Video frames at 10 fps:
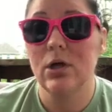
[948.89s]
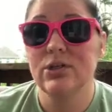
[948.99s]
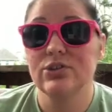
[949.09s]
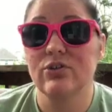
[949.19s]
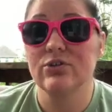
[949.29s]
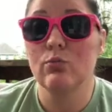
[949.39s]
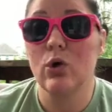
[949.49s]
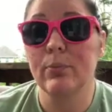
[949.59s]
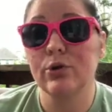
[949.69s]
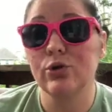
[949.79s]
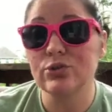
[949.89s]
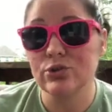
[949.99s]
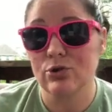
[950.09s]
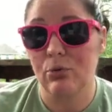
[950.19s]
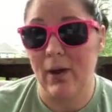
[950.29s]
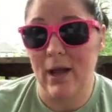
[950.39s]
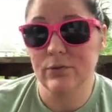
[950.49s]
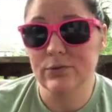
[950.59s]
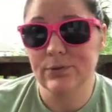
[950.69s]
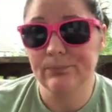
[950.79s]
So there's more producers around.